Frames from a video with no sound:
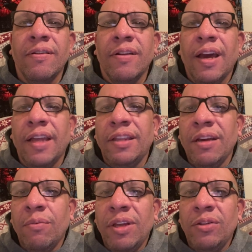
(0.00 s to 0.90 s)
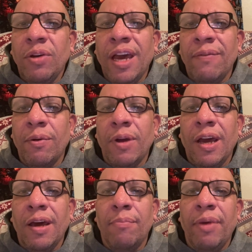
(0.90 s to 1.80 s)
a
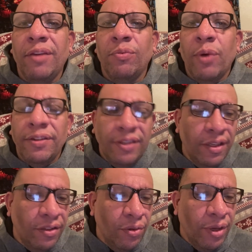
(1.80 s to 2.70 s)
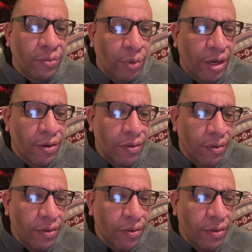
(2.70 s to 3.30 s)
Best Western too as well.